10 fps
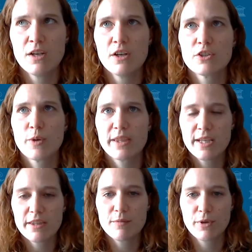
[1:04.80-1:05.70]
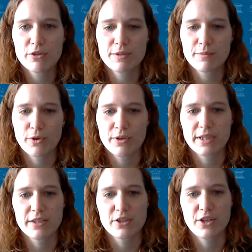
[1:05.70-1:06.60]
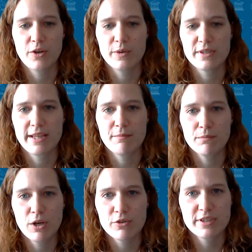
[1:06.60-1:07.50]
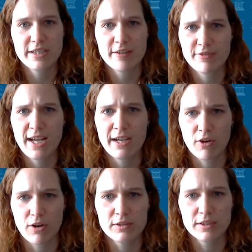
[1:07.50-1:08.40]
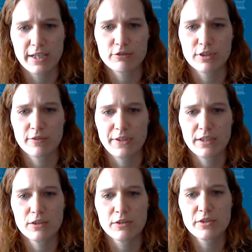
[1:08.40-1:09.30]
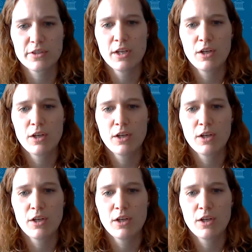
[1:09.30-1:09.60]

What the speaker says: So I think the most important thing to know is that most, if not all, electric vehicles